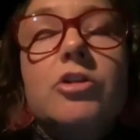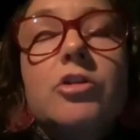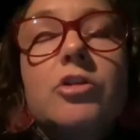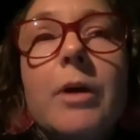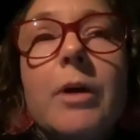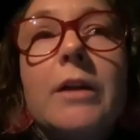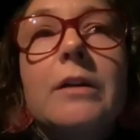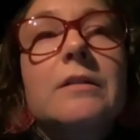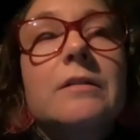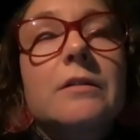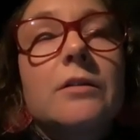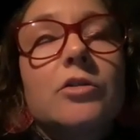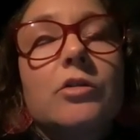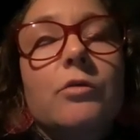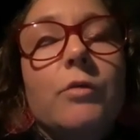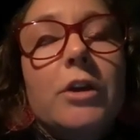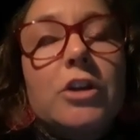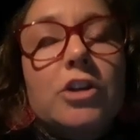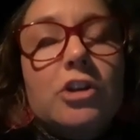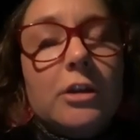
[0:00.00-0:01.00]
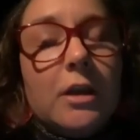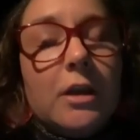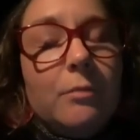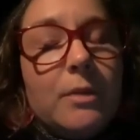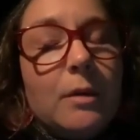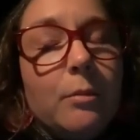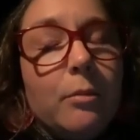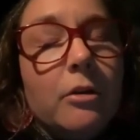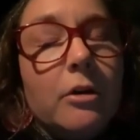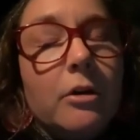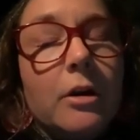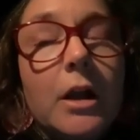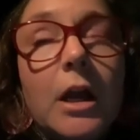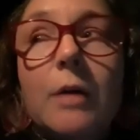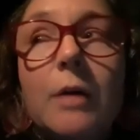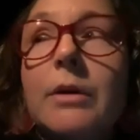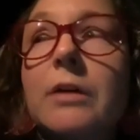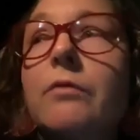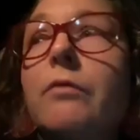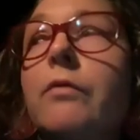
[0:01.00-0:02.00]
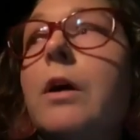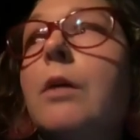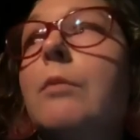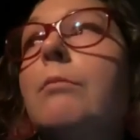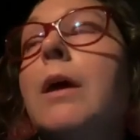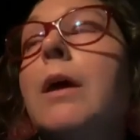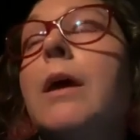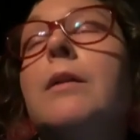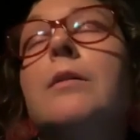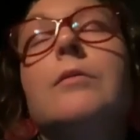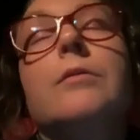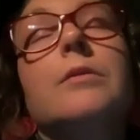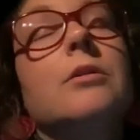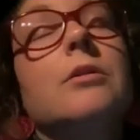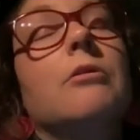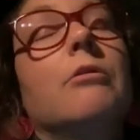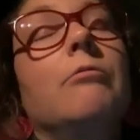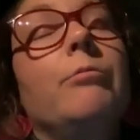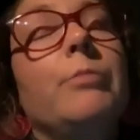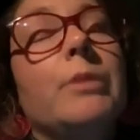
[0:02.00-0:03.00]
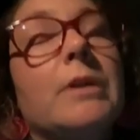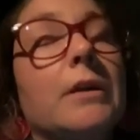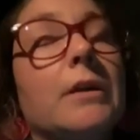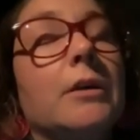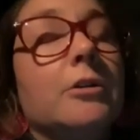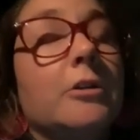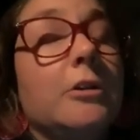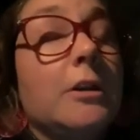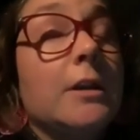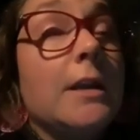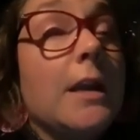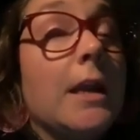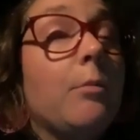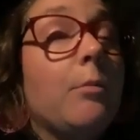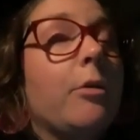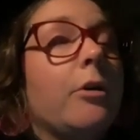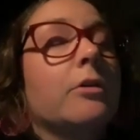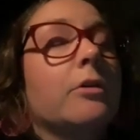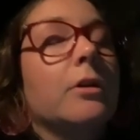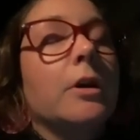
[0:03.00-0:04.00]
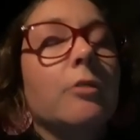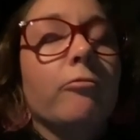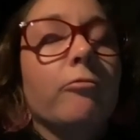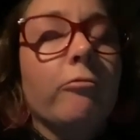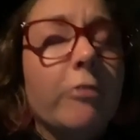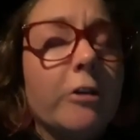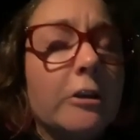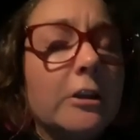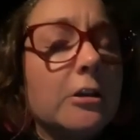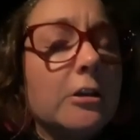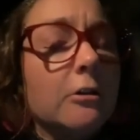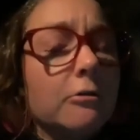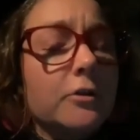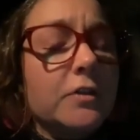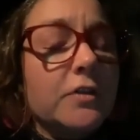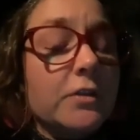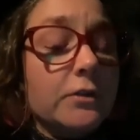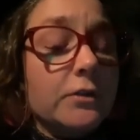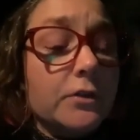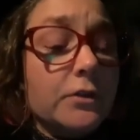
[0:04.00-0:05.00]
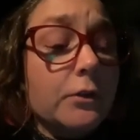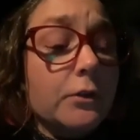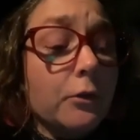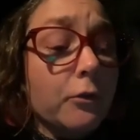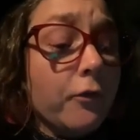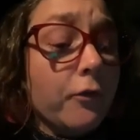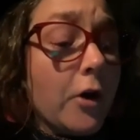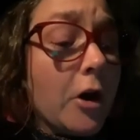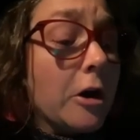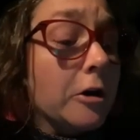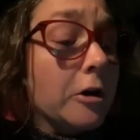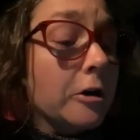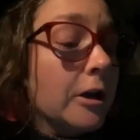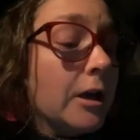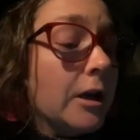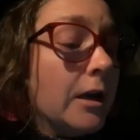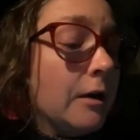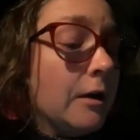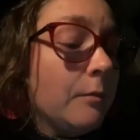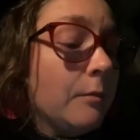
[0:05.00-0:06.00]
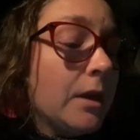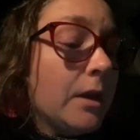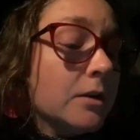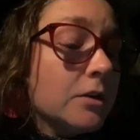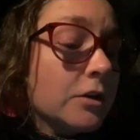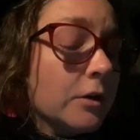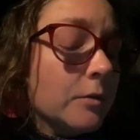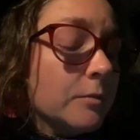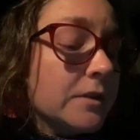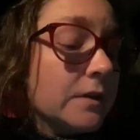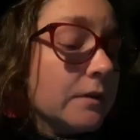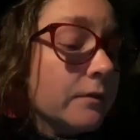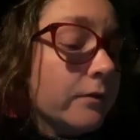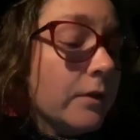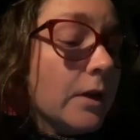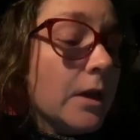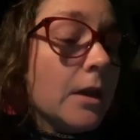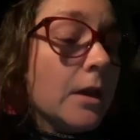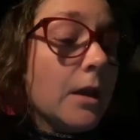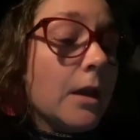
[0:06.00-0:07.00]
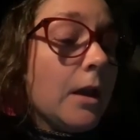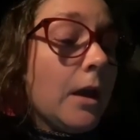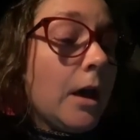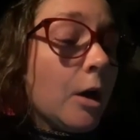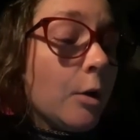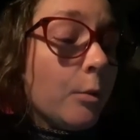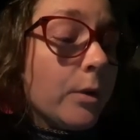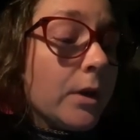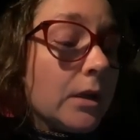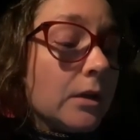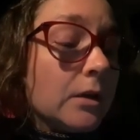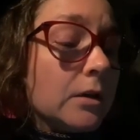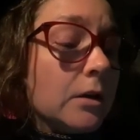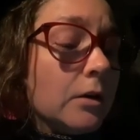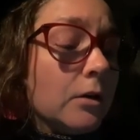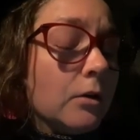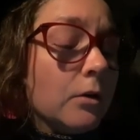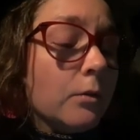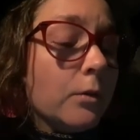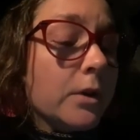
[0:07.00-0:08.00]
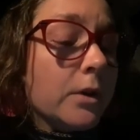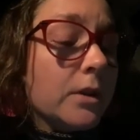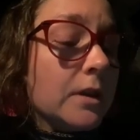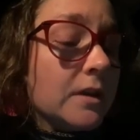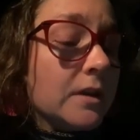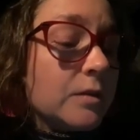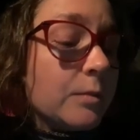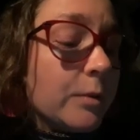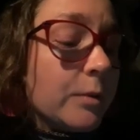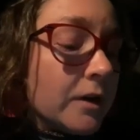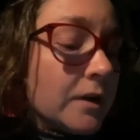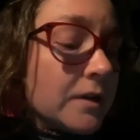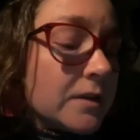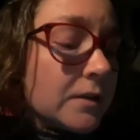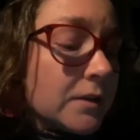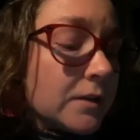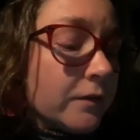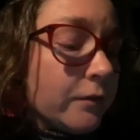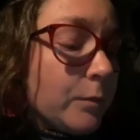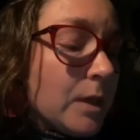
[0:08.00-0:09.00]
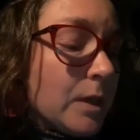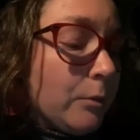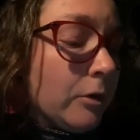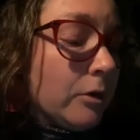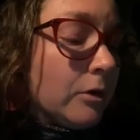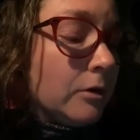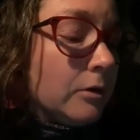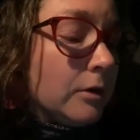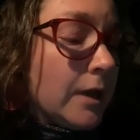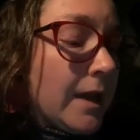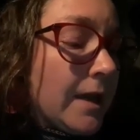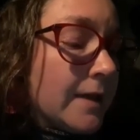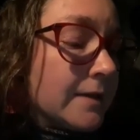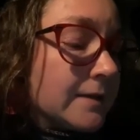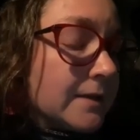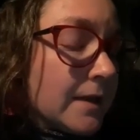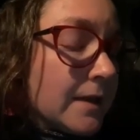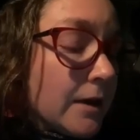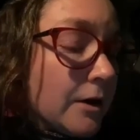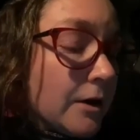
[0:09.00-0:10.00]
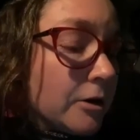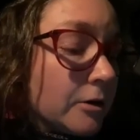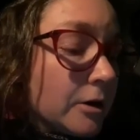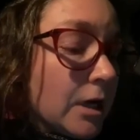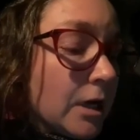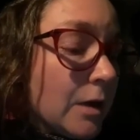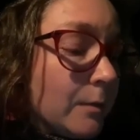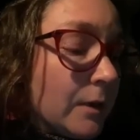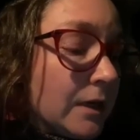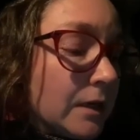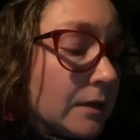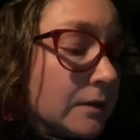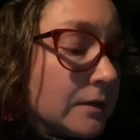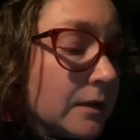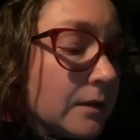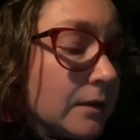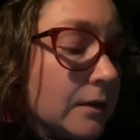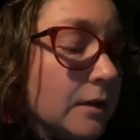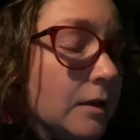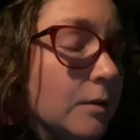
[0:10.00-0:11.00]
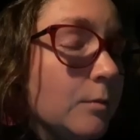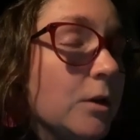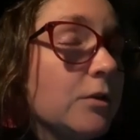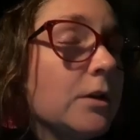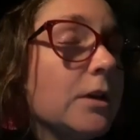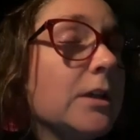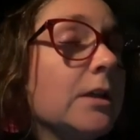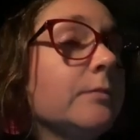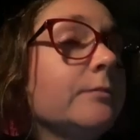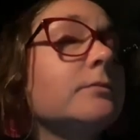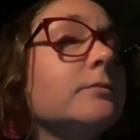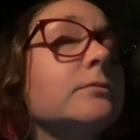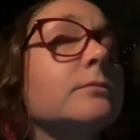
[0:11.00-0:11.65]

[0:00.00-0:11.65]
traumatic situation that people are coming from, and, you know, being a good neighbor. It really goes so far in terms of helping, you know, with the experiences of people as they are coming into the community.